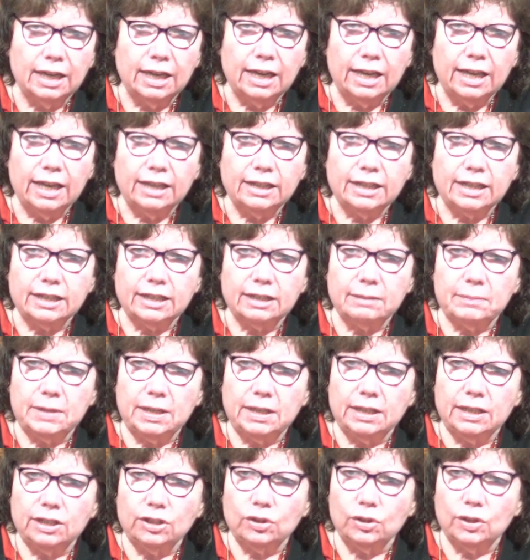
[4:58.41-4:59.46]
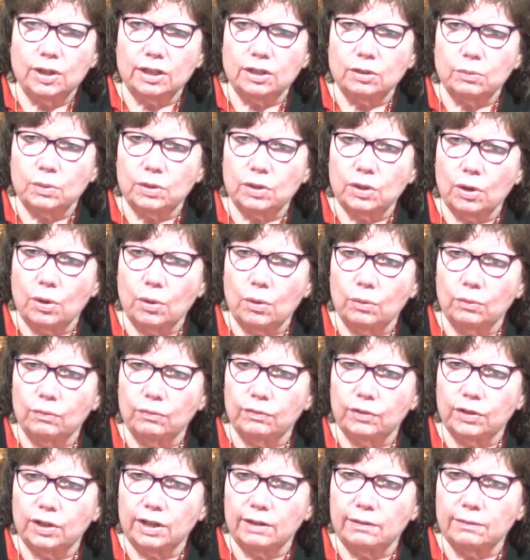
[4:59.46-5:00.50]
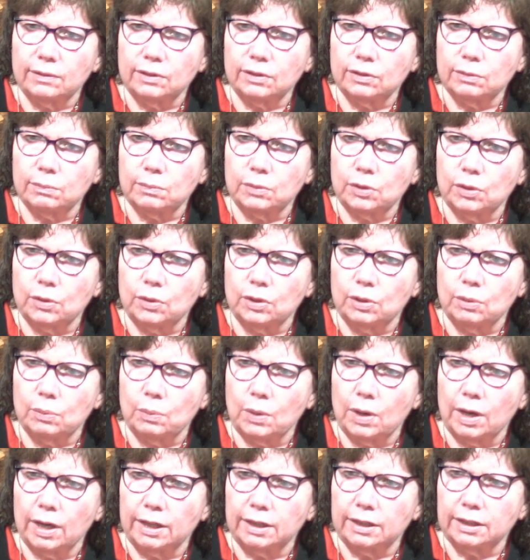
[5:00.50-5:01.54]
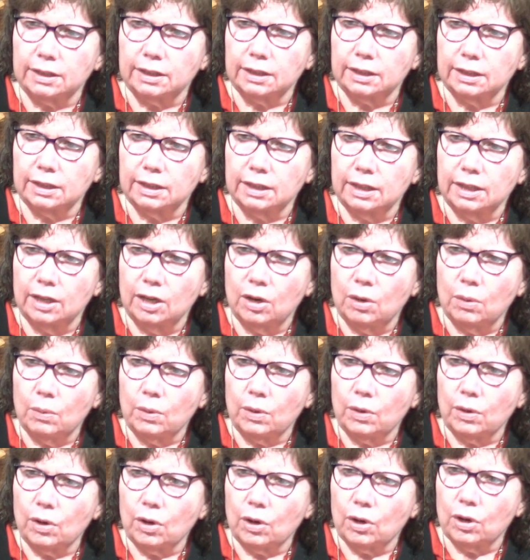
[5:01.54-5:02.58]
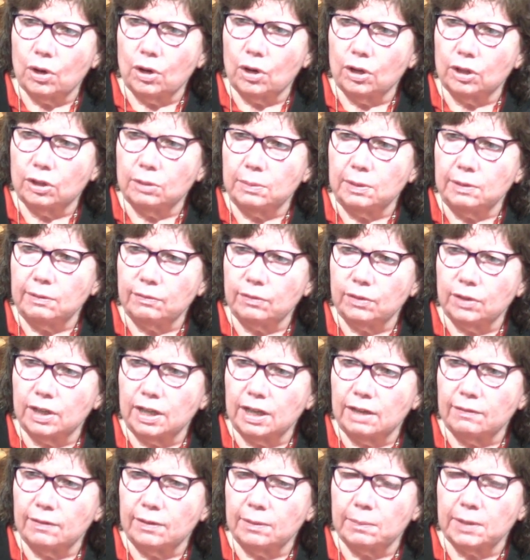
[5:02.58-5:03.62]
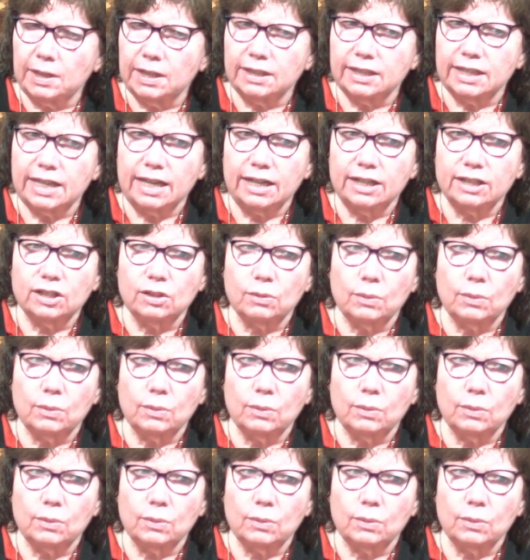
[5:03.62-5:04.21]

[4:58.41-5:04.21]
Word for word: It doesn't mean that you get to withhold forgiveness from who you want. We're all called to be forgiving because that is the way